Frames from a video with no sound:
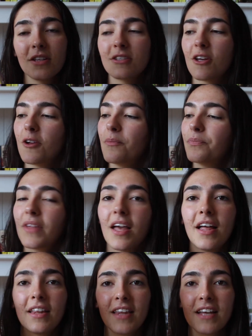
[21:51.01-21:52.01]
So
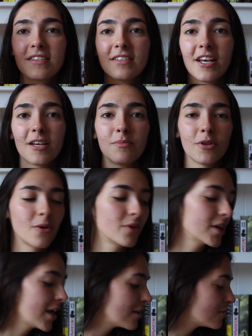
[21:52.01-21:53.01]
that's the second book I
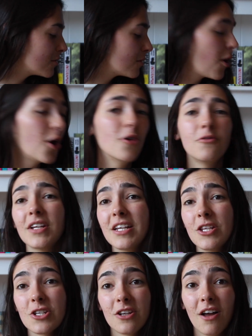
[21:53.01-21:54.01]
want to get to, hopefully
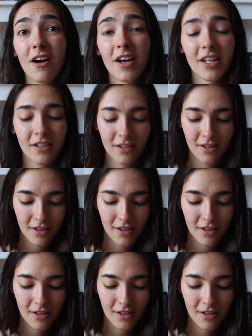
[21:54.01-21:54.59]
in July.